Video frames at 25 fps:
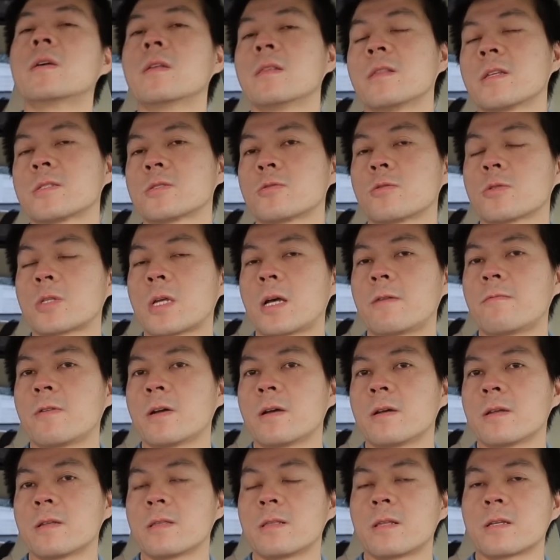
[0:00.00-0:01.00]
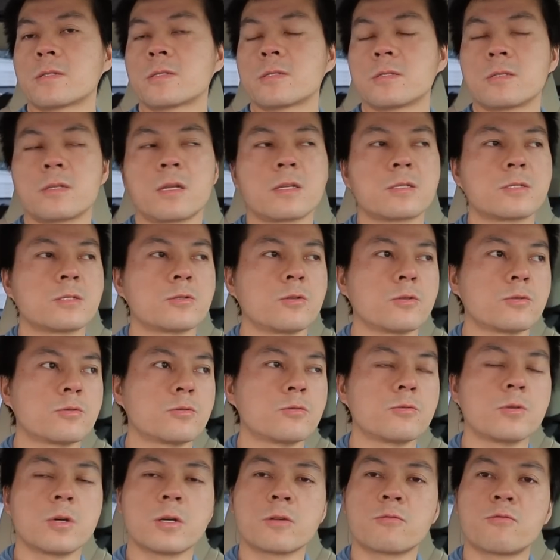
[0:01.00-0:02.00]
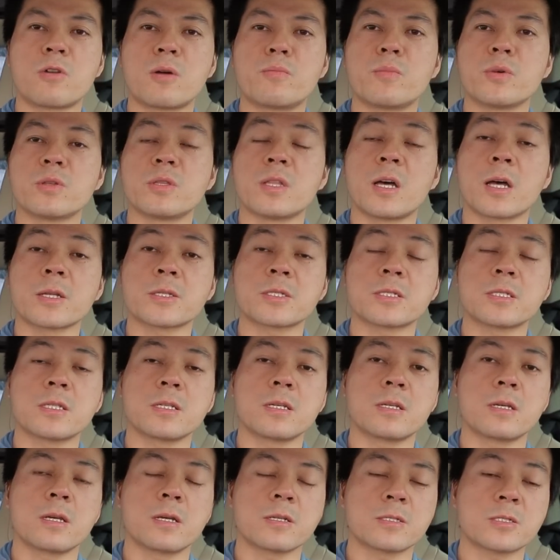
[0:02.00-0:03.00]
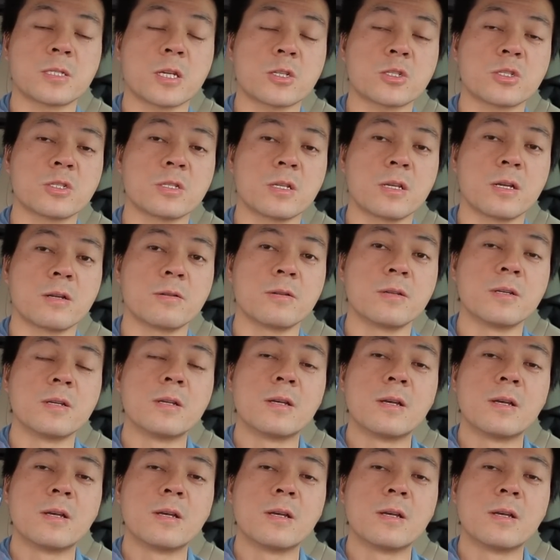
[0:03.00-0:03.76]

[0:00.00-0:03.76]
Let's not do a grammar Nazi session here.